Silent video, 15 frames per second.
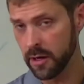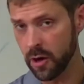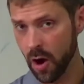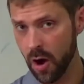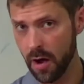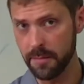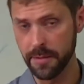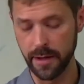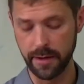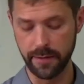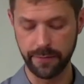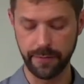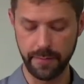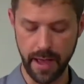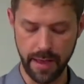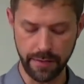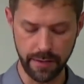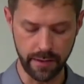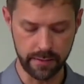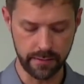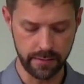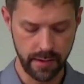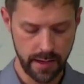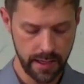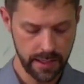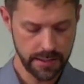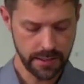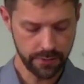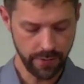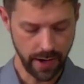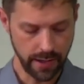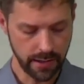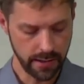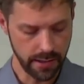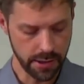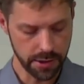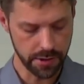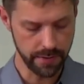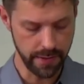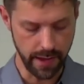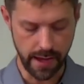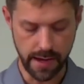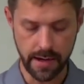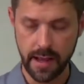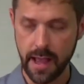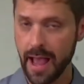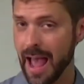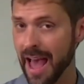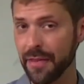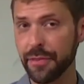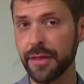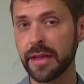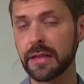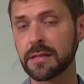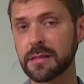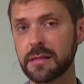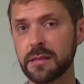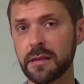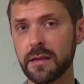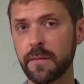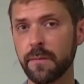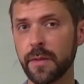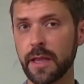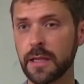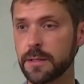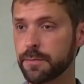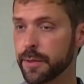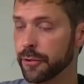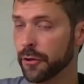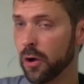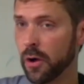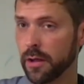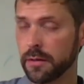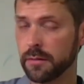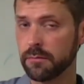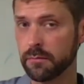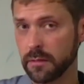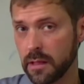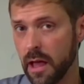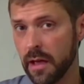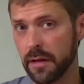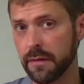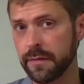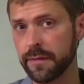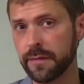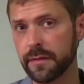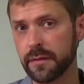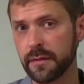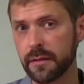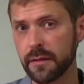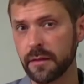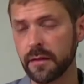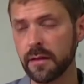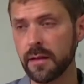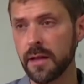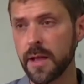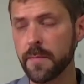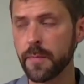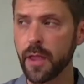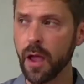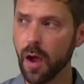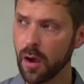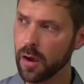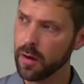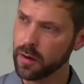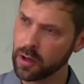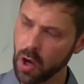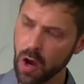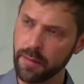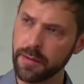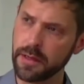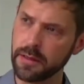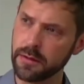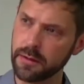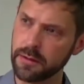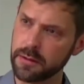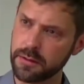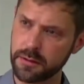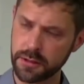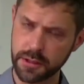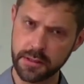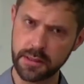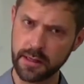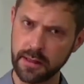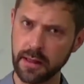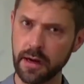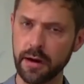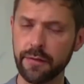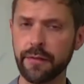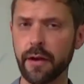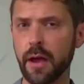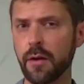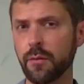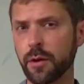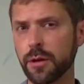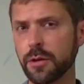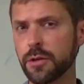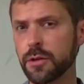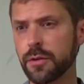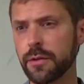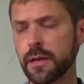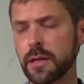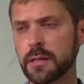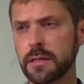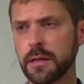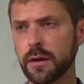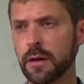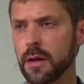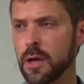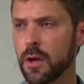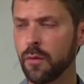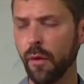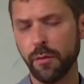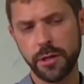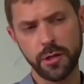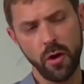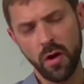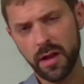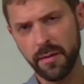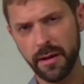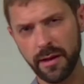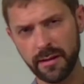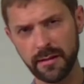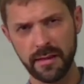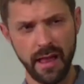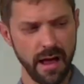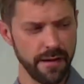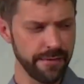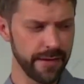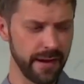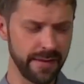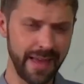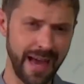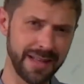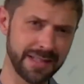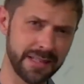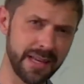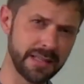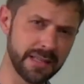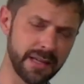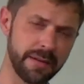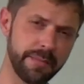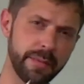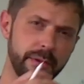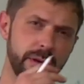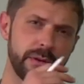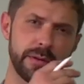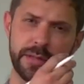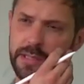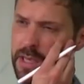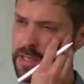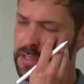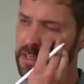common from ethics is the recognition that ethics is built on love. A comment just to clarify one or two things here. When we talk about love in that sense, in a biblical sense,